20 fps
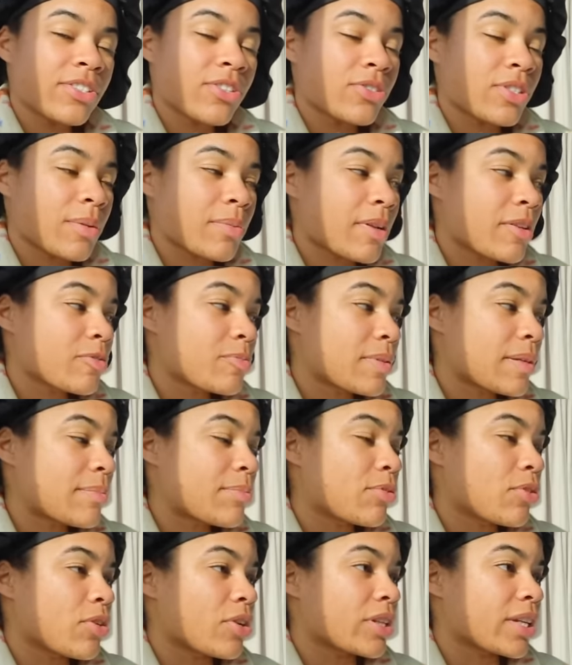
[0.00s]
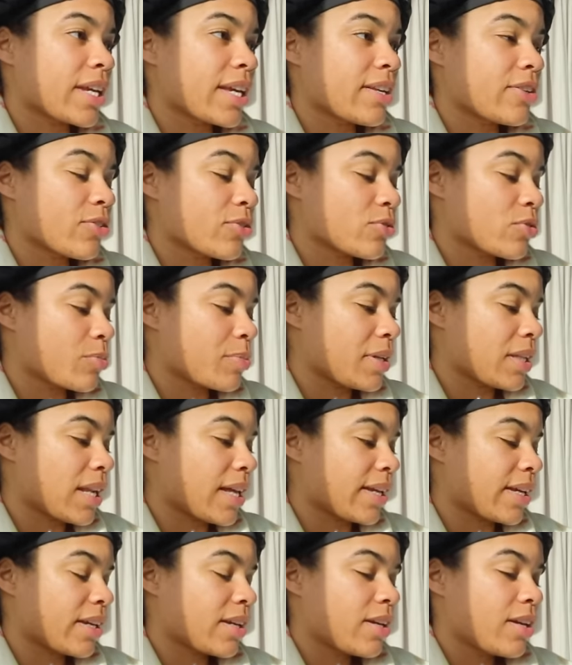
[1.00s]
So sometimes people on Kindles will be
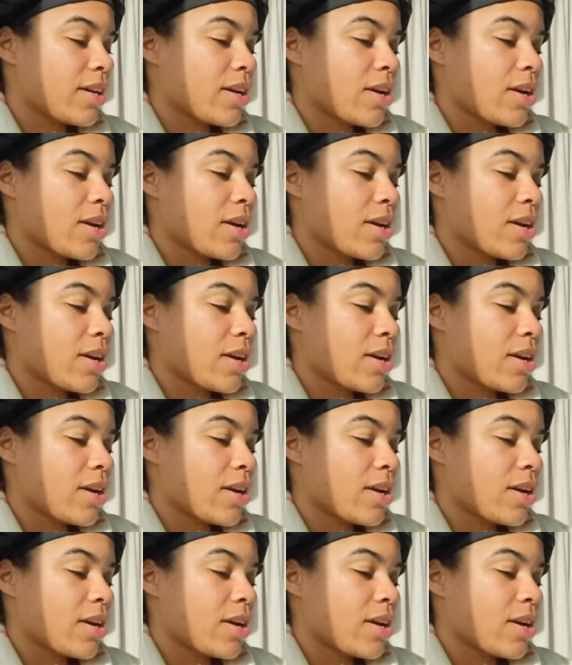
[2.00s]
like,